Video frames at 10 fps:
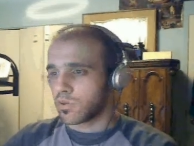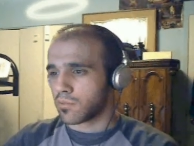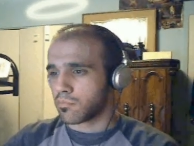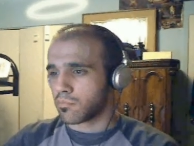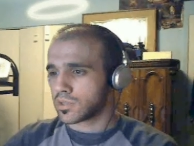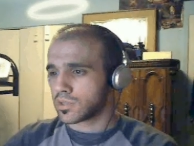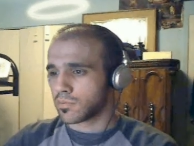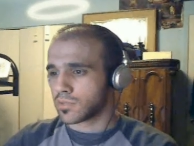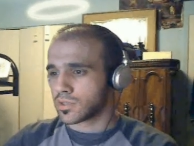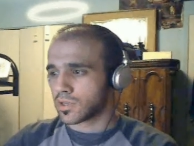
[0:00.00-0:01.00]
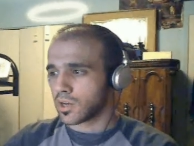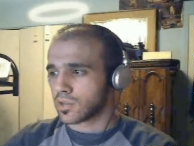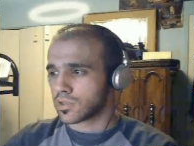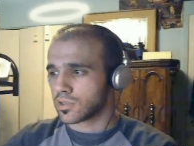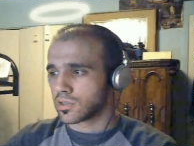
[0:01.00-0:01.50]
butts must
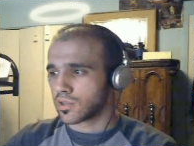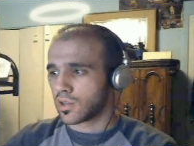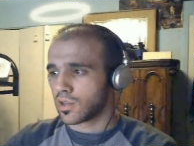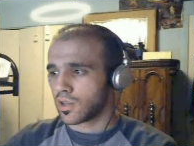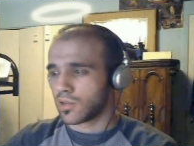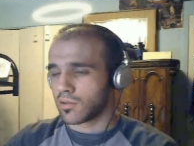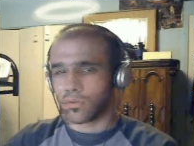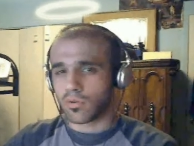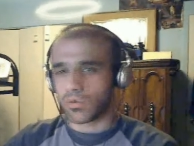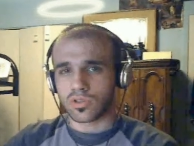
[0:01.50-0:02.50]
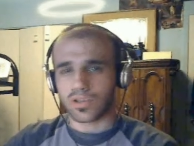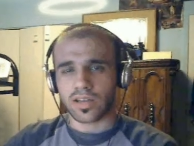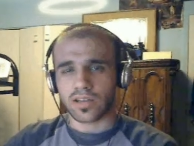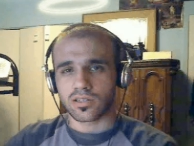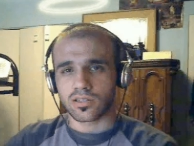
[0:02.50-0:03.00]
cause the most
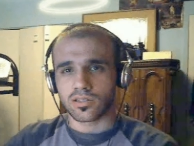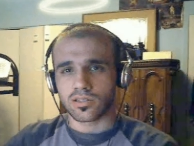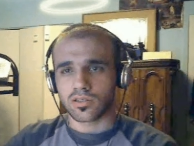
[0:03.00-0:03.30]
accidents.